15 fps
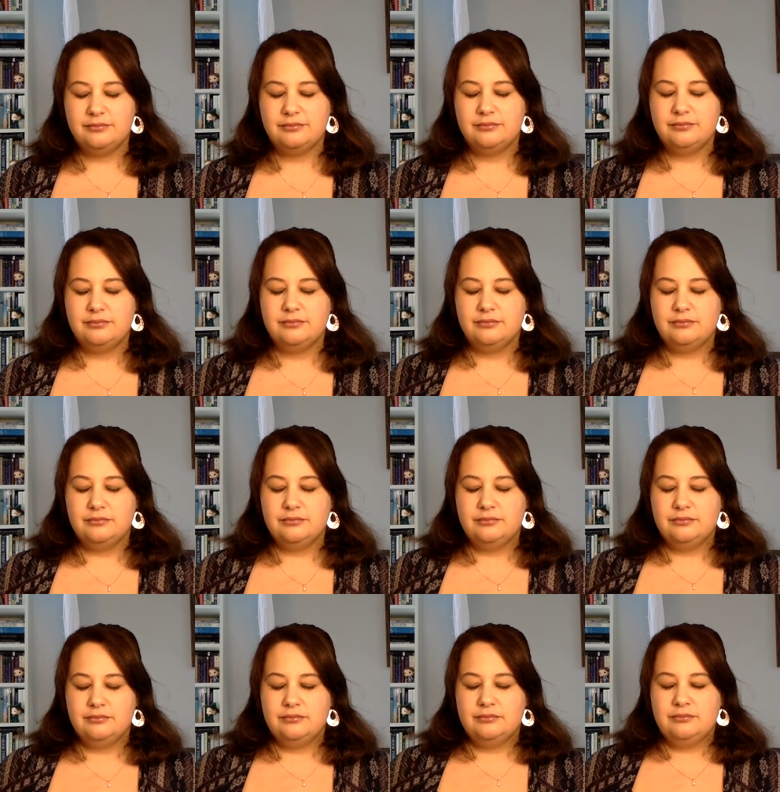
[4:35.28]

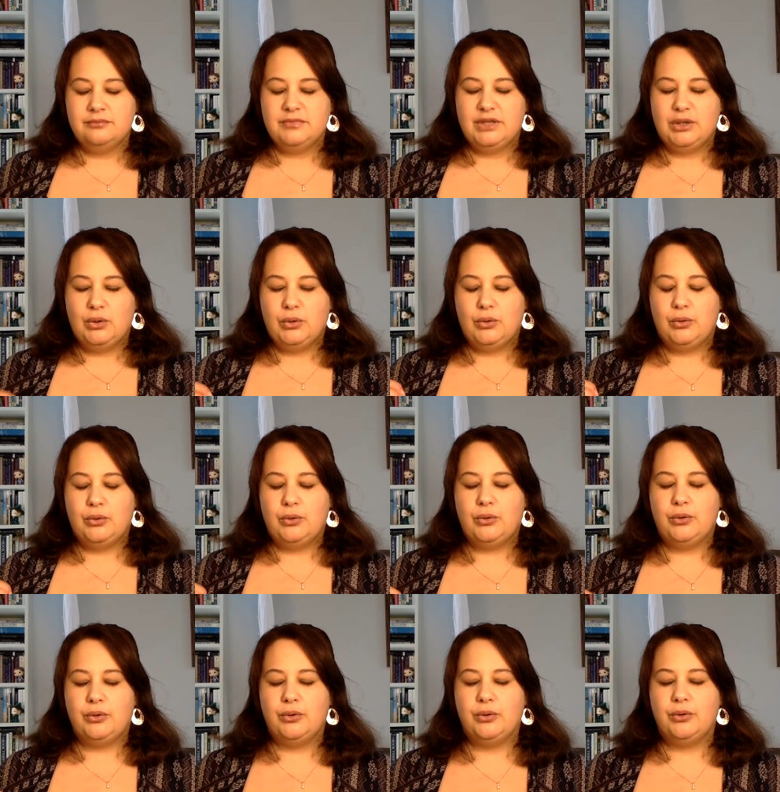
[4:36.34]

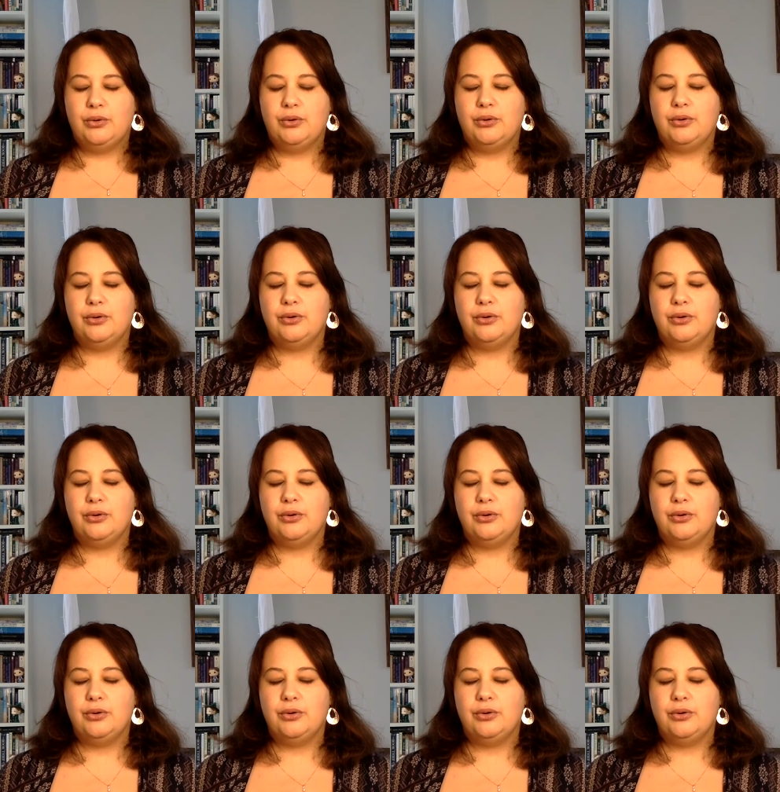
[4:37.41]
[no speech]